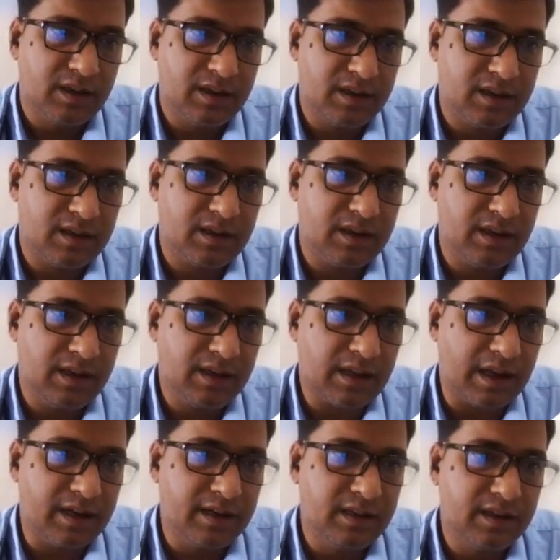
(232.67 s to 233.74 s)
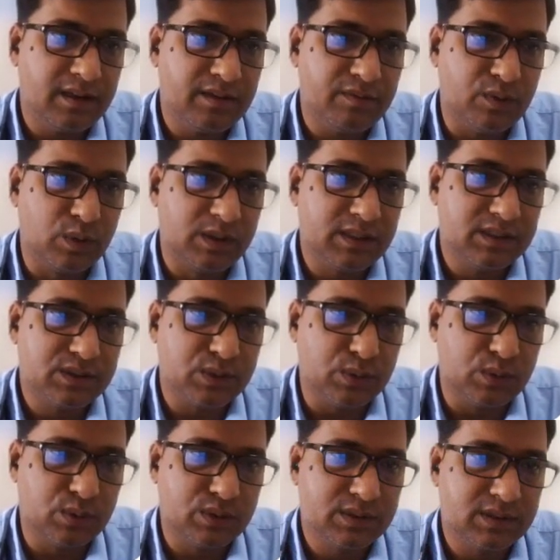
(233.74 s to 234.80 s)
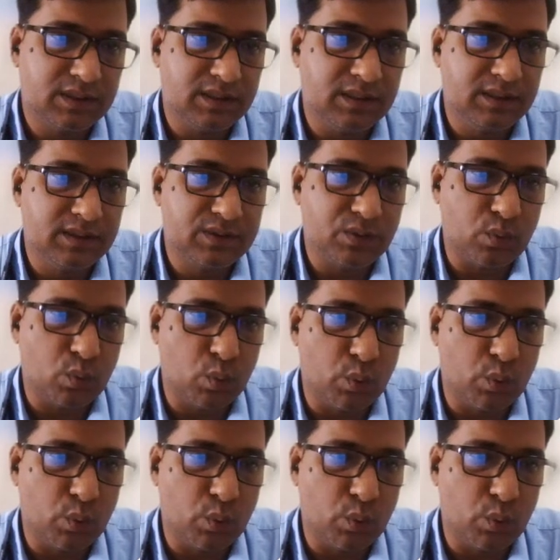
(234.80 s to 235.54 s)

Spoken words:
An ideal voltage source is